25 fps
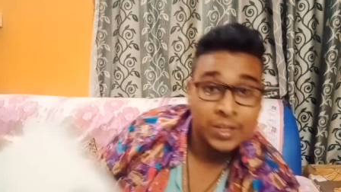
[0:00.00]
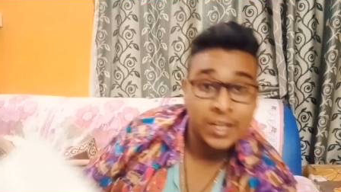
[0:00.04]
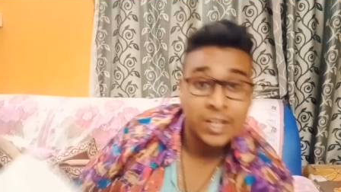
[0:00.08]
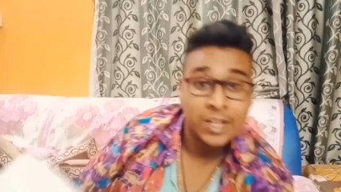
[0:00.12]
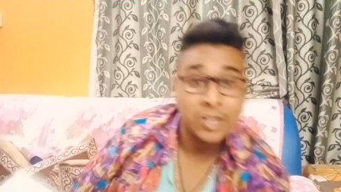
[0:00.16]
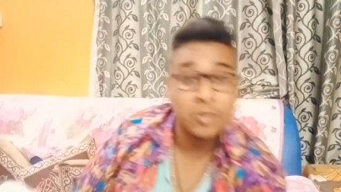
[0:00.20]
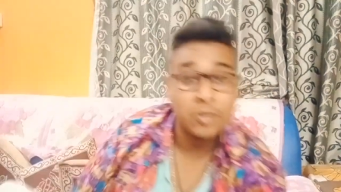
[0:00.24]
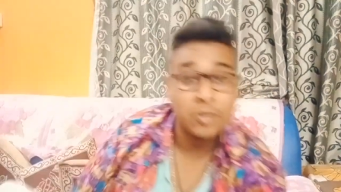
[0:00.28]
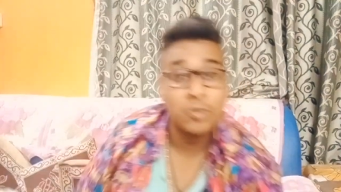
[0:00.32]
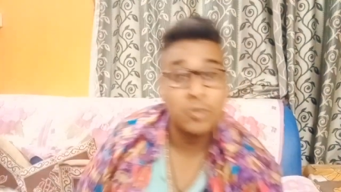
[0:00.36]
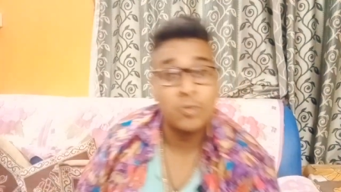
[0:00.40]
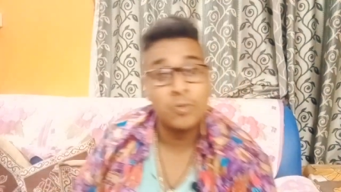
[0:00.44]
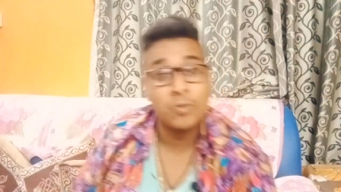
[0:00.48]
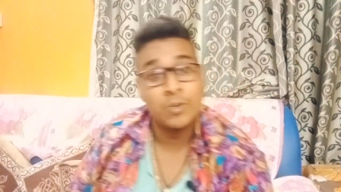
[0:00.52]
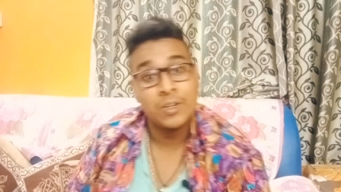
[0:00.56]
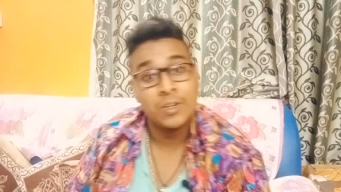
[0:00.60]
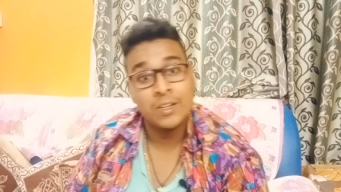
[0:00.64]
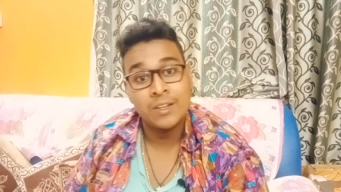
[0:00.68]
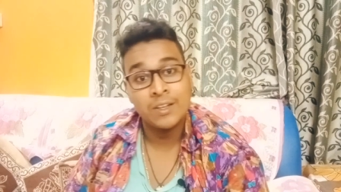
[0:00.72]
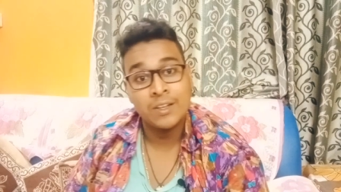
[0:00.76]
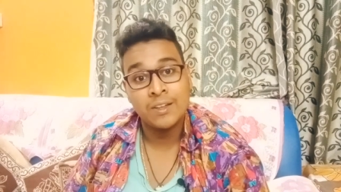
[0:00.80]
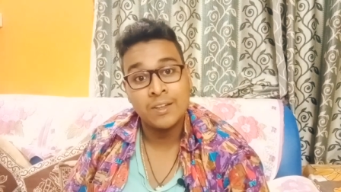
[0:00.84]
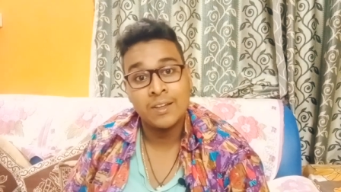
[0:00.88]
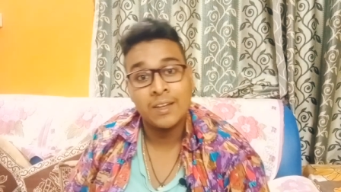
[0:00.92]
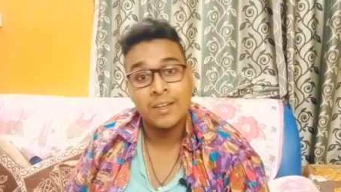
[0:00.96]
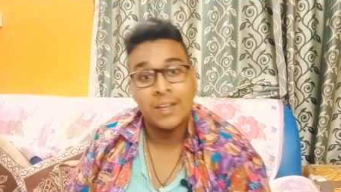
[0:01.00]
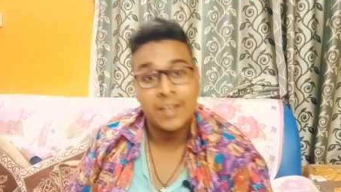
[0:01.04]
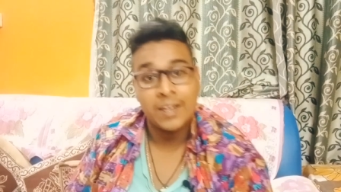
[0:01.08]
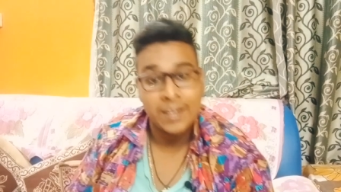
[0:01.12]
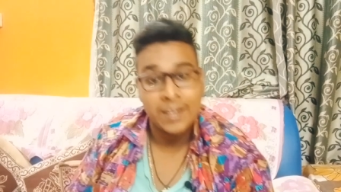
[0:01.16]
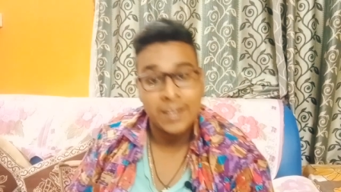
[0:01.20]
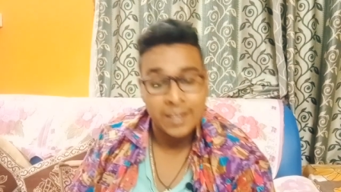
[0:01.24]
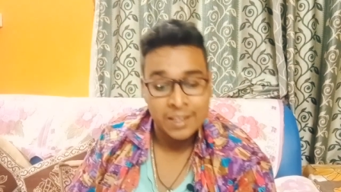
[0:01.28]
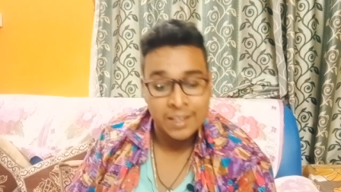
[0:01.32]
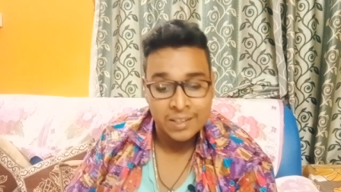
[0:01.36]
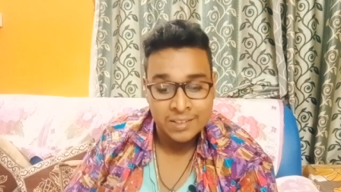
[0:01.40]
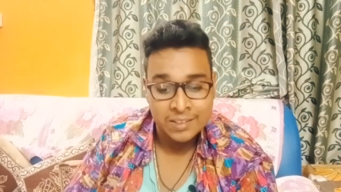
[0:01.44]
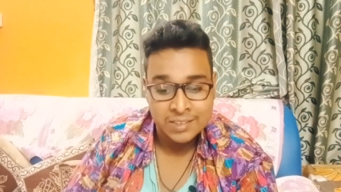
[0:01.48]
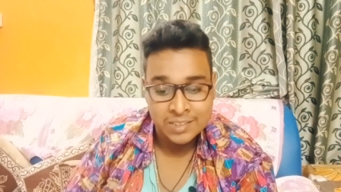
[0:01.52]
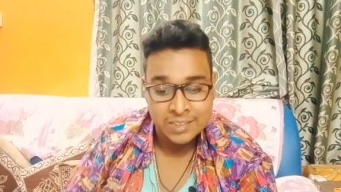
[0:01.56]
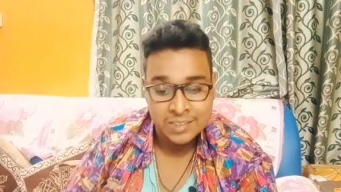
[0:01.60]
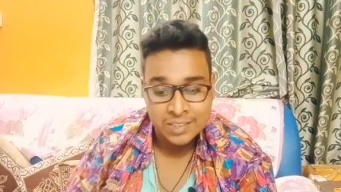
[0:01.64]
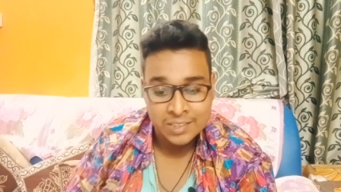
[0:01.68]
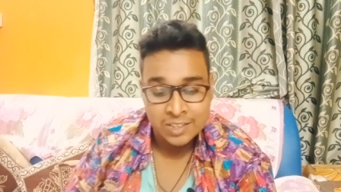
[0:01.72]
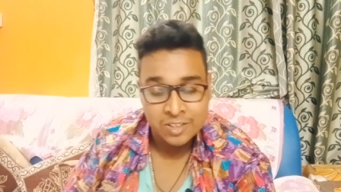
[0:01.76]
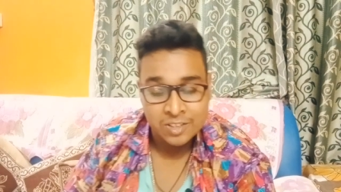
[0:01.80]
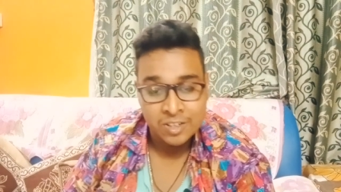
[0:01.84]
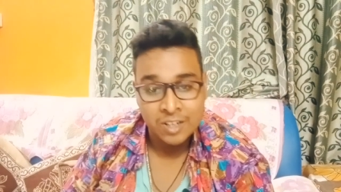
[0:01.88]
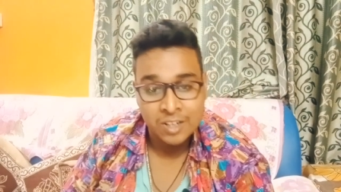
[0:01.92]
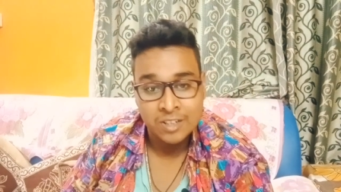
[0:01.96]
get to know he
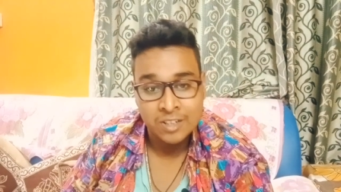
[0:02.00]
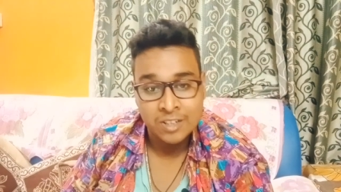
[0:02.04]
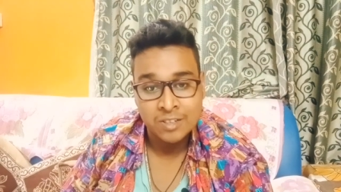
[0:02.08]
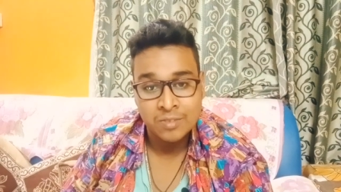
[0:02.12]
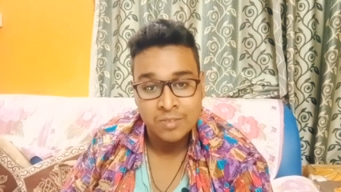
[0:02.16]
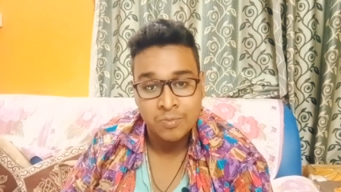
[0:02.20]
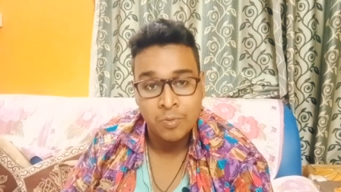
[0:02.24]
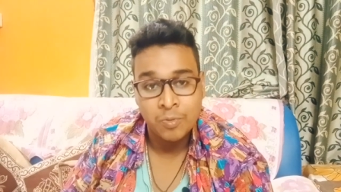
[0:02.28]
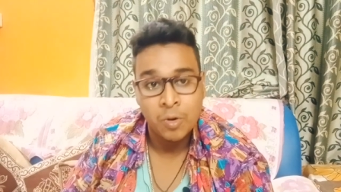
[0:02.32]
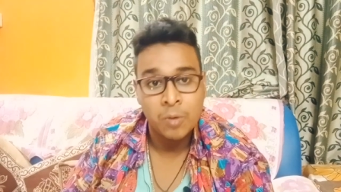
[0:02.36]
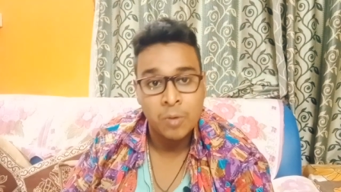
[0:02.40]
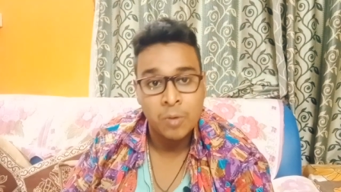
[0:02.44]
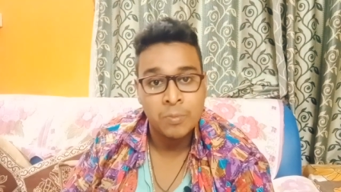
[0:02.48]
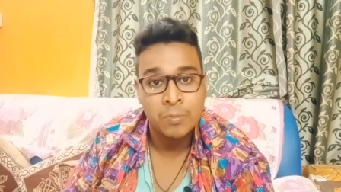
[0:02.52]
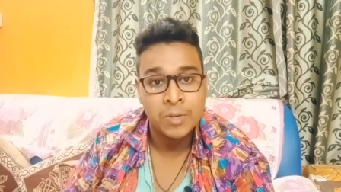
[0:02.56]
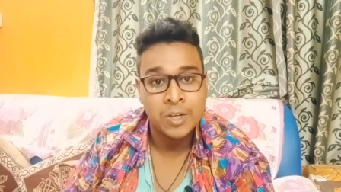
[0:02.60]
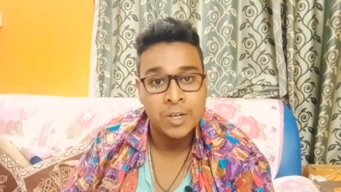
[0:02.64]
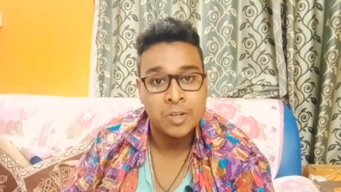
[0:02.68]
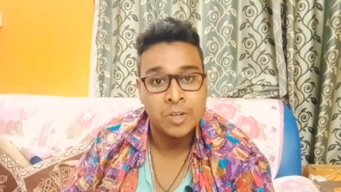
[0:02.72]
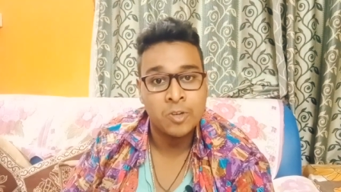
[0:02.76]
has transformed